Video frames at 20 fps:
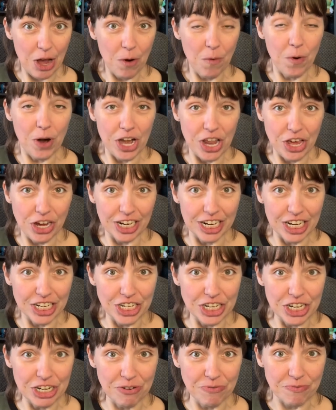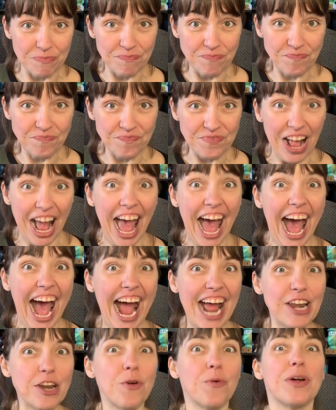What are you going to do?
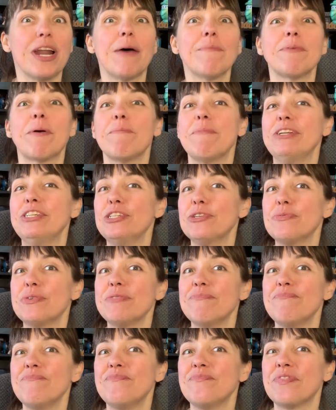I know what I'm going to be doing.